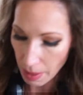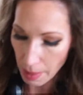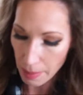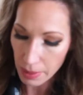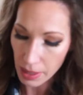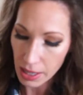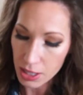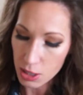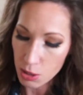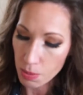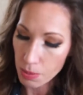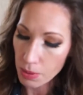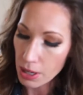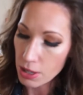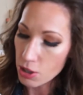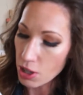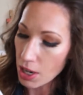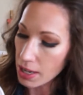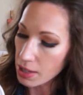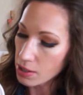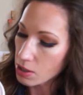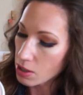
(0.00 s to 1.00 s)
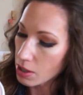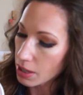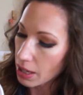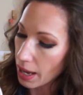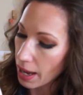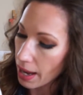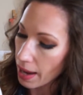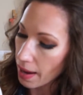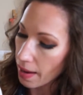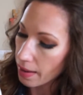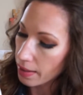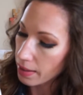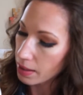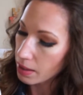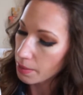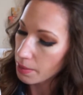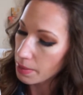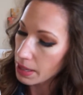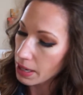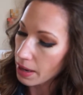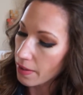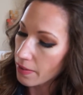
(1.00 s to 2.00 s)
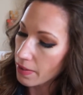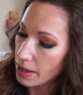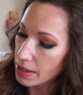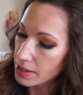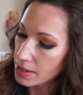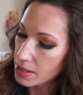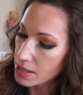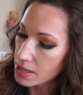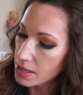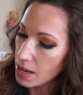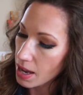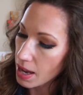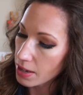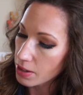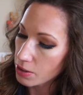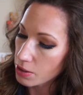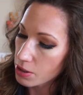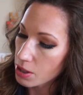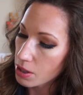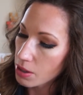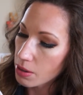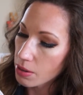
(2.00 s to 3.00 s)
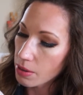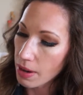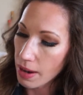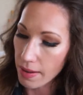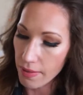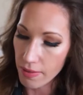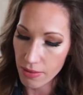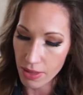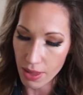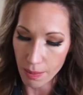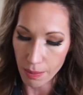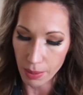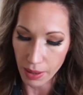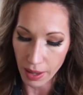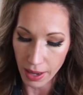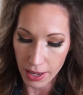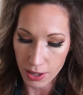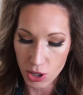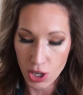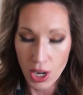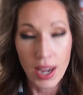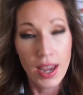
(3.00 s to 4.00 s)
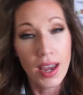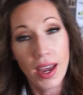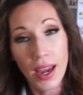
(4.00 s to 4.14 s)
my blush brush and took a little bit of a dot or two of the blush